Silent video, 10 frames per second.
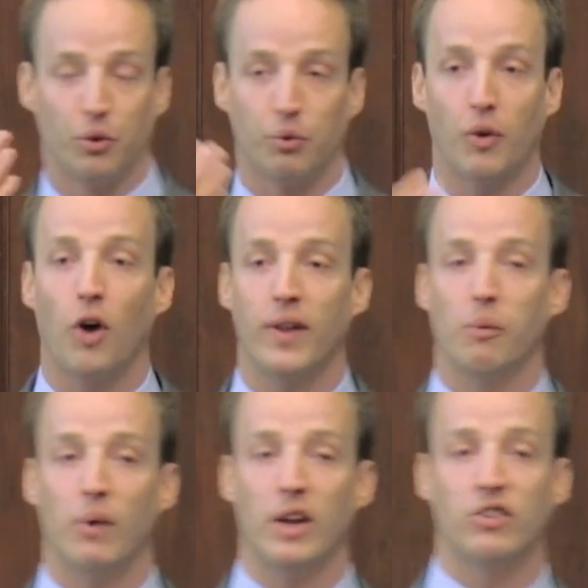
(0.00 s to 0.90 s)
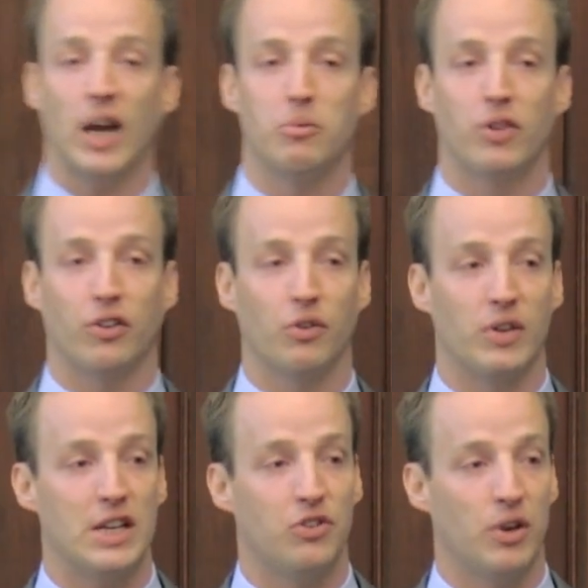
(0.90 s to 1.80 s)
those, all that red tape
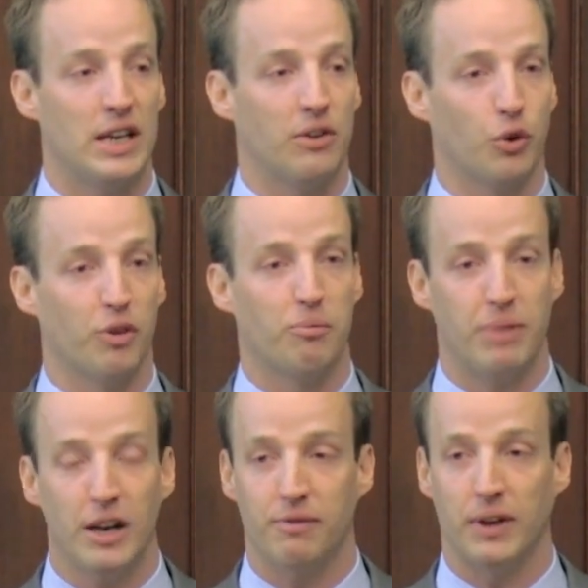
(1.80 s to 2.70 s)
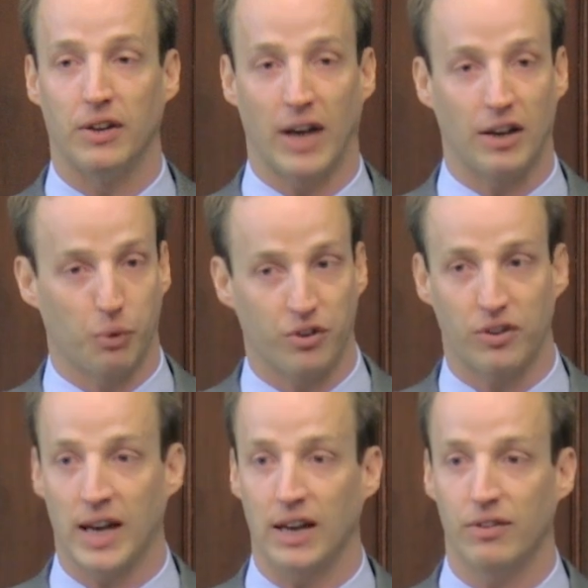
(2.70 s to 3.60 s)
doesn't lead to any sort of benefits, as was
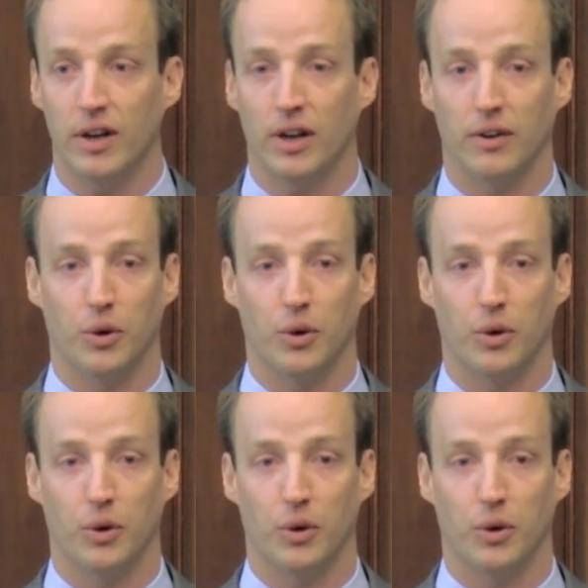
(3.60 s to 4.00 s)
the case there.